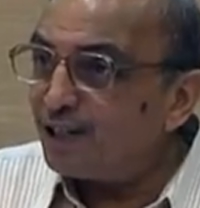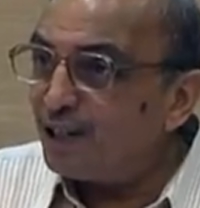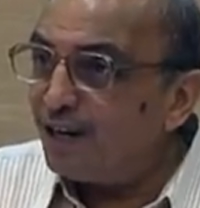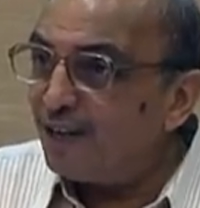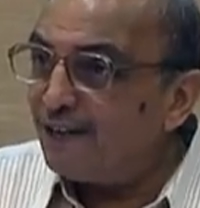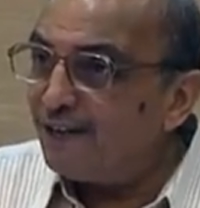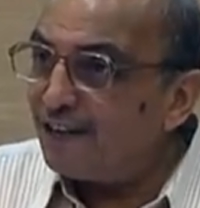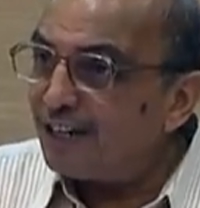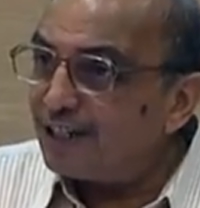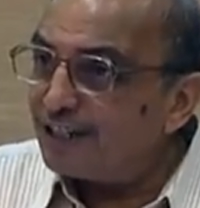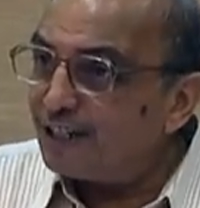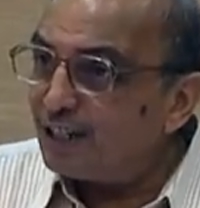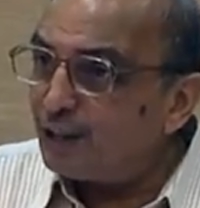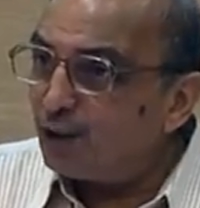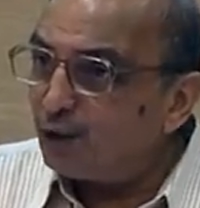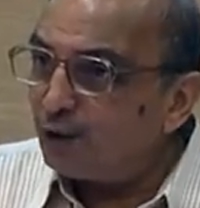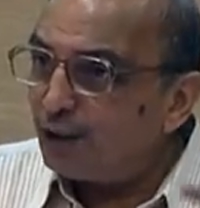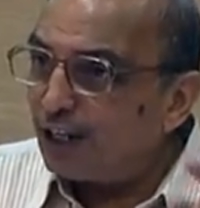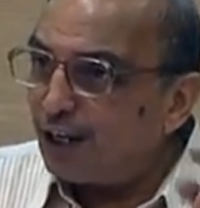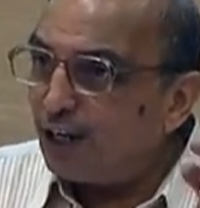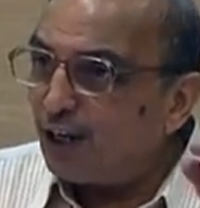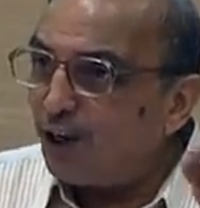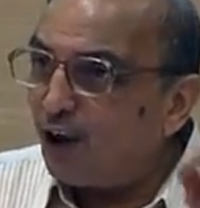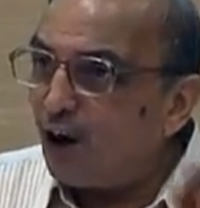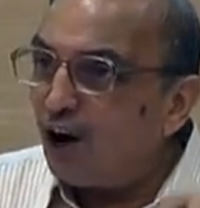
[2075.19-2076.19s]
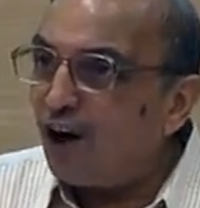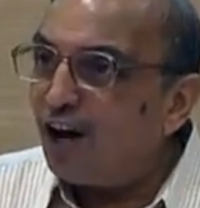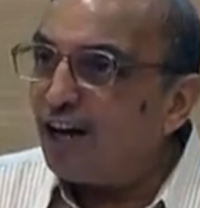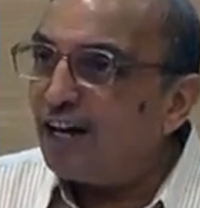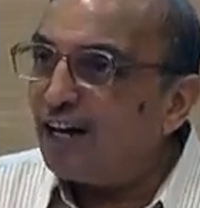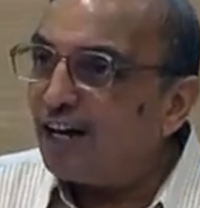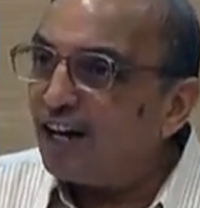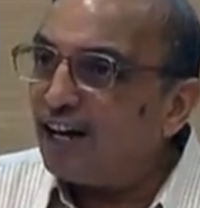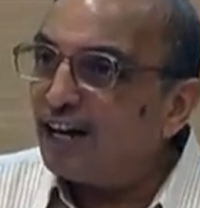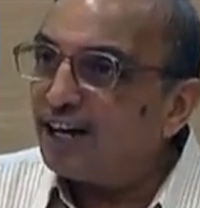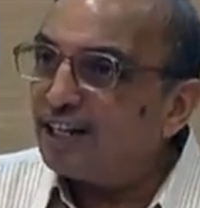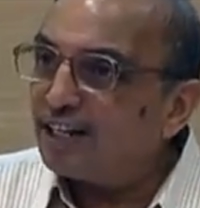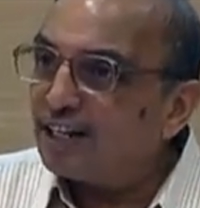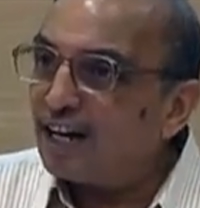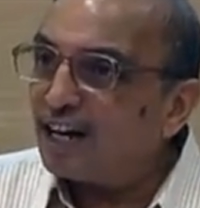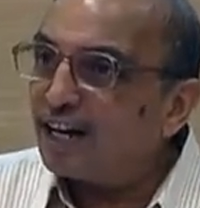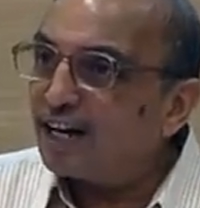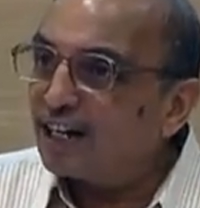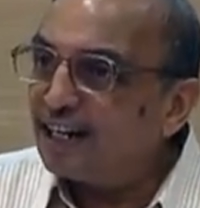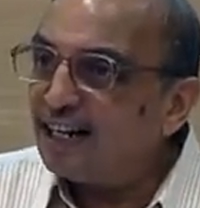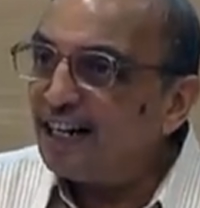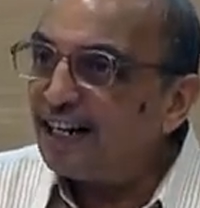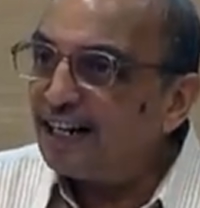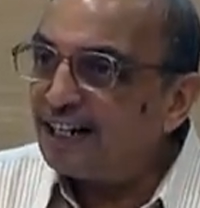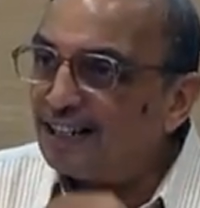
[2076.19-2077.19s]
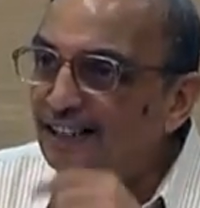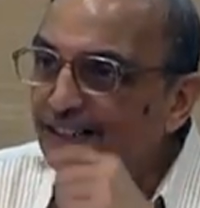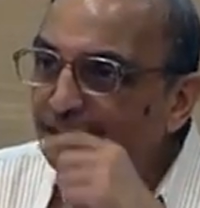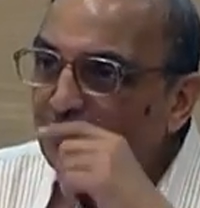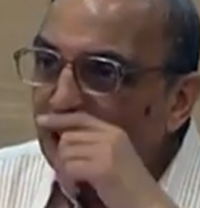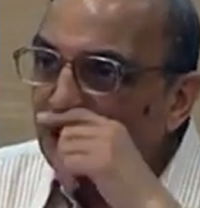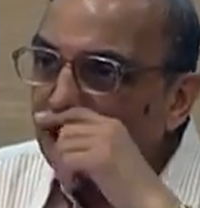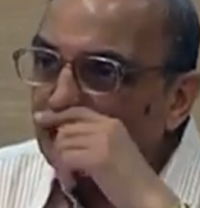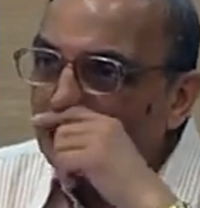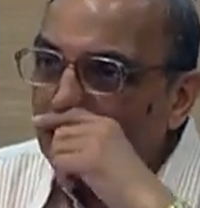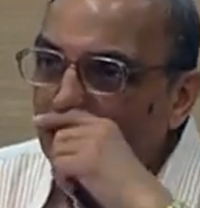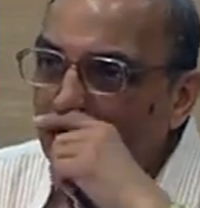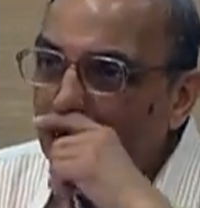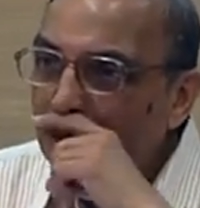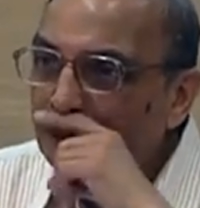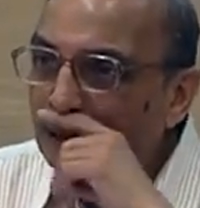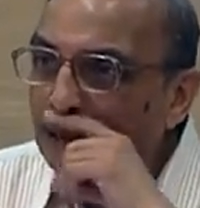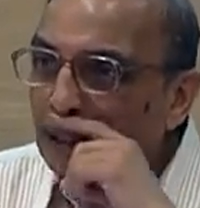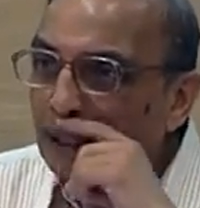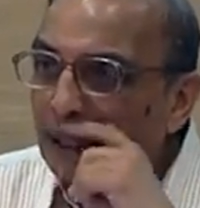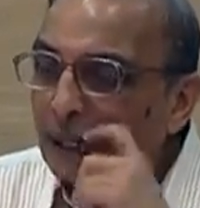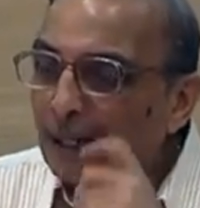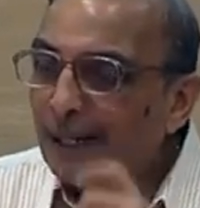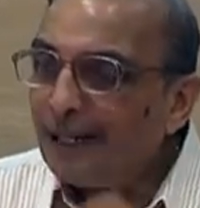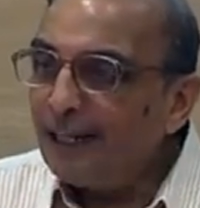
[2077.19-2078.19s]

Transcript: you have executed all earlier instructions,